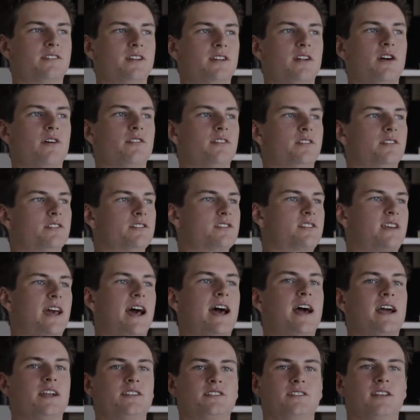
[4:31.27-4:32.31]
to know that there's
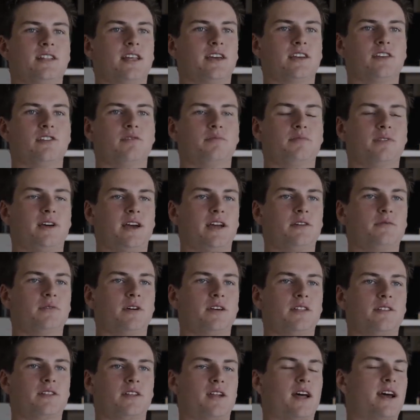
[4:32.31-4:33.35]
guys that like you played
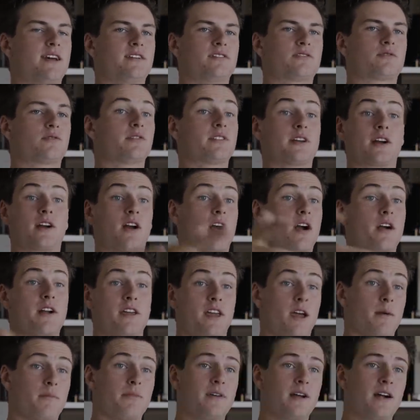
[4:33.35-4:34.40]
with in high school that are
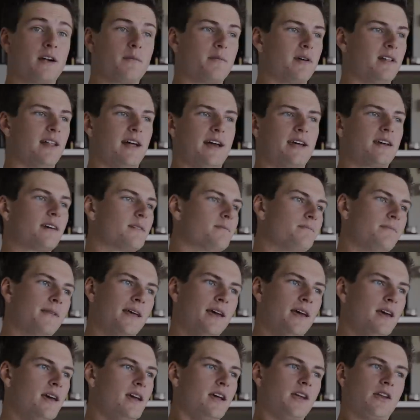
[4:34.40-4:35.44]
already up there but like
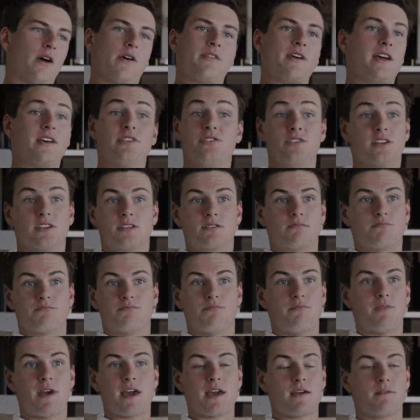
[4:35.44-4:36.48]
you know they
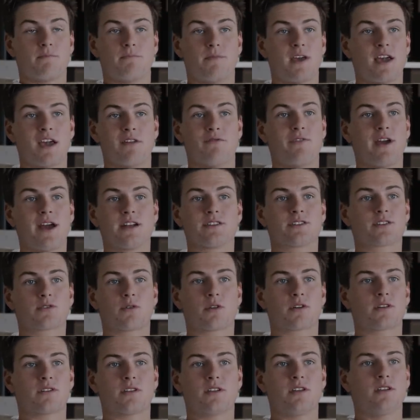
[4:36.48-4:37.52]
just they they advanced
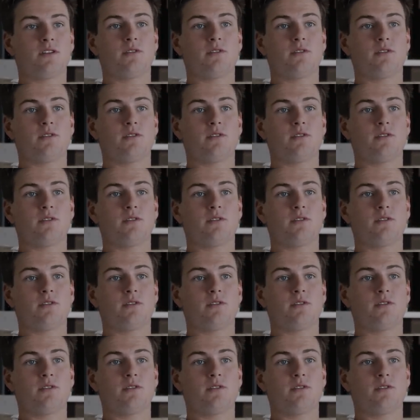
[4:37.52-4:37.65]
quicker than